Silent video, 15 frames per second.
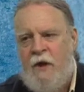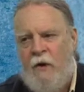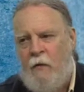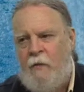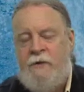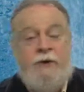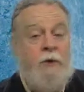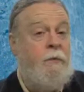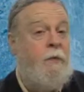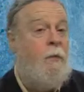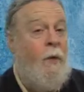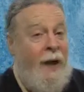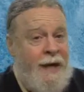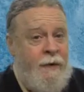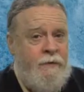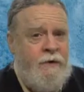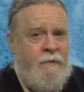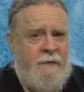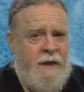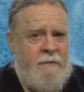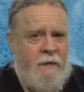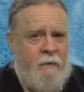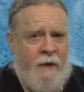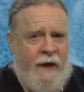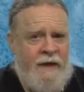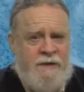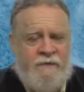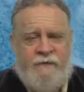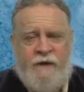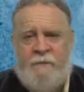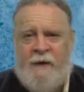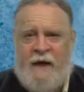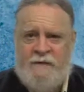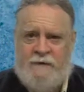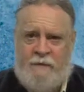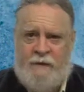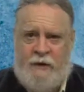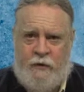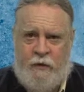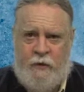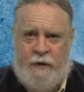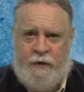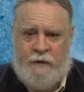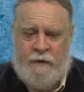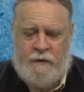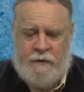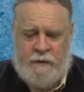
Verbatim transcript: who would do away with the minimum wage if they possibly could.